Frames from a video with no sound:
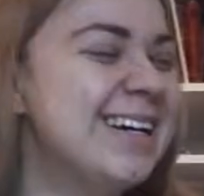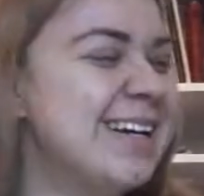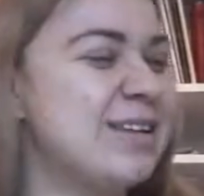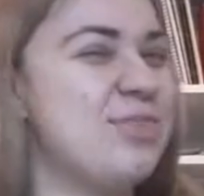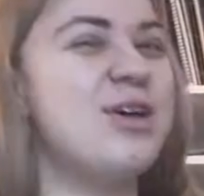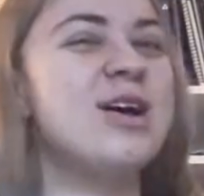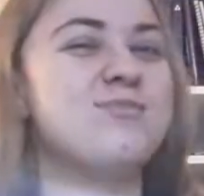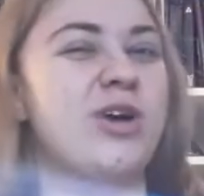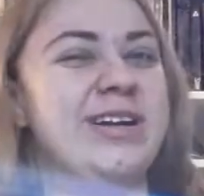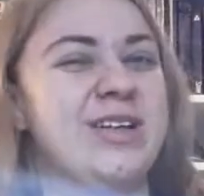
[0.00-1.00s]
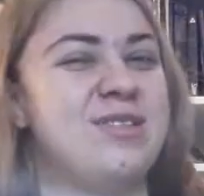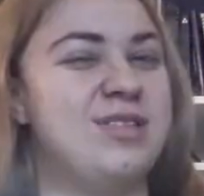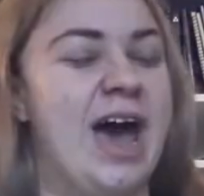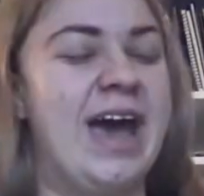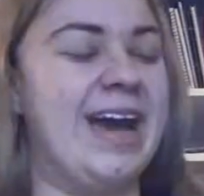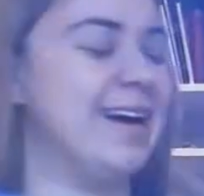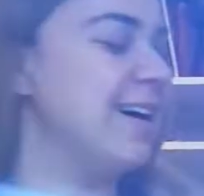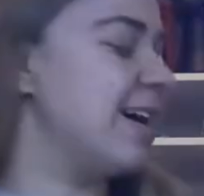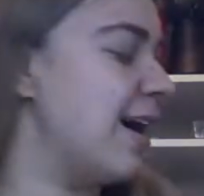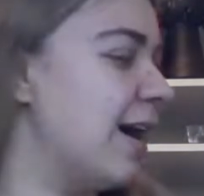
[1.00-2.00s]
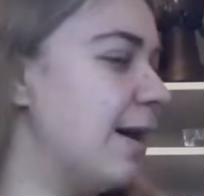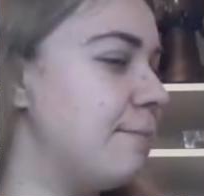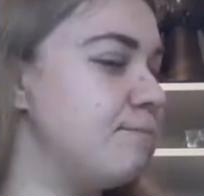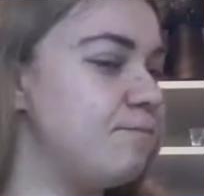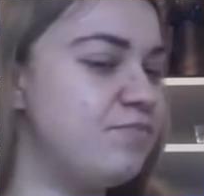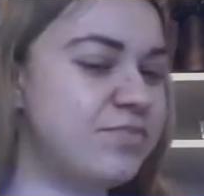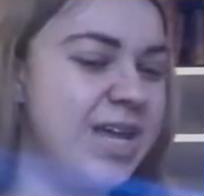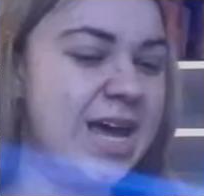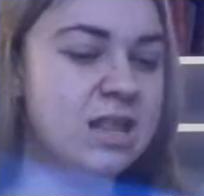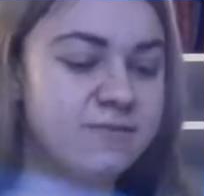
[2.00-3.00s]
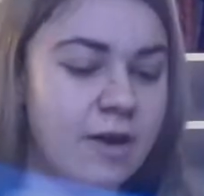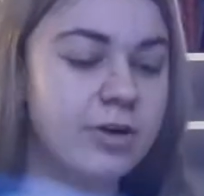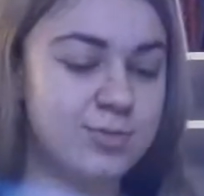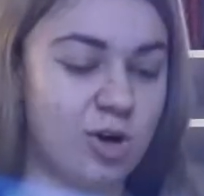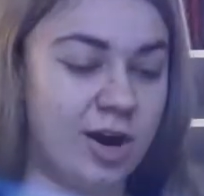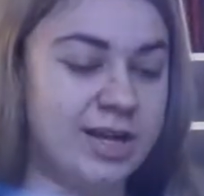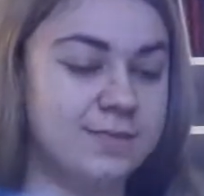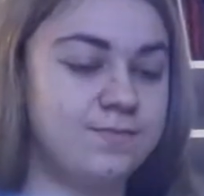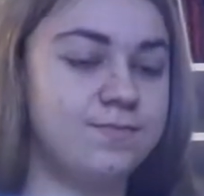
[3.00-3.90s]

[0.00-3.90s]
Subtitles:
The third brightness setting, it's very bright,